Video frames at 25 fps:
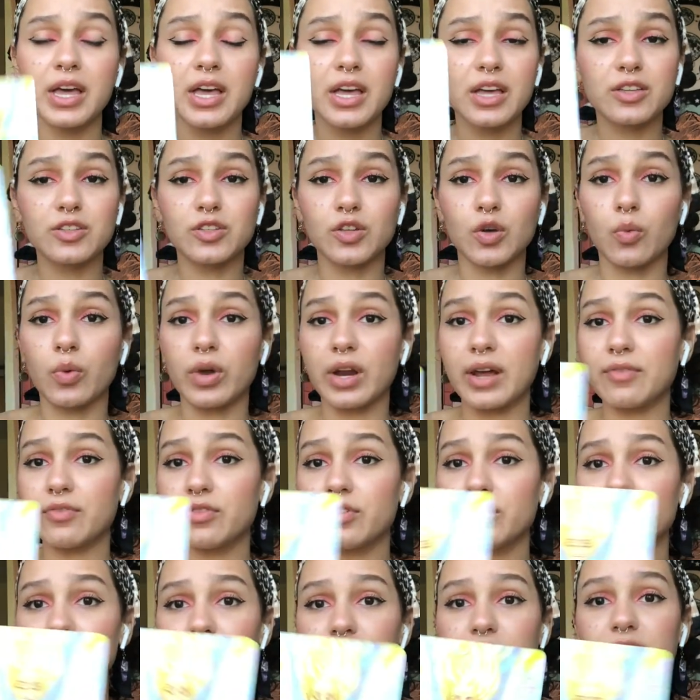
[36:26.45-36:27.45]
So
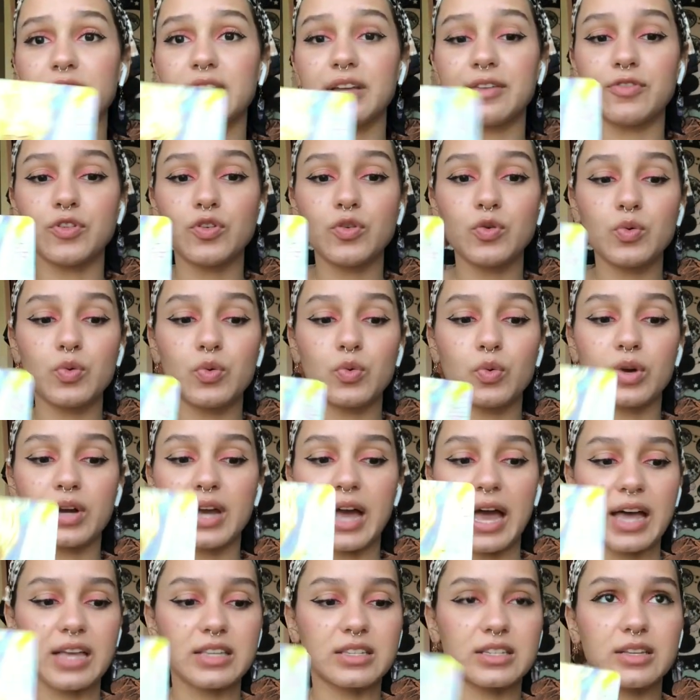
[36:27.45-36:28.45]
if you were
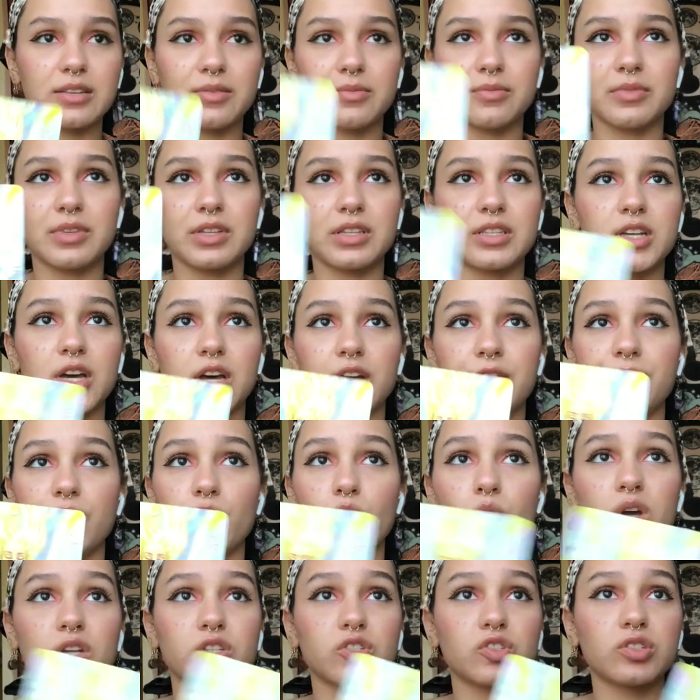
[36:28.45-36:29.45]
asking a ton of
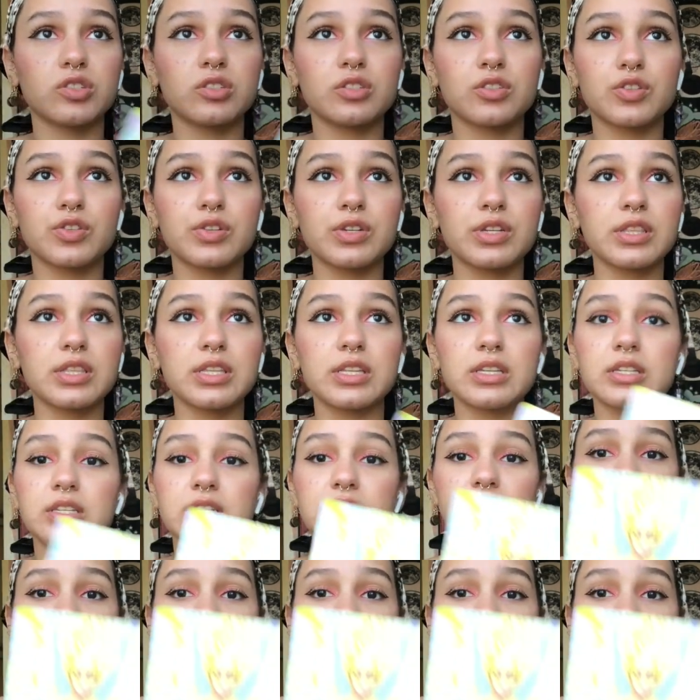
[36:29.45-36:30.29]
questions during this,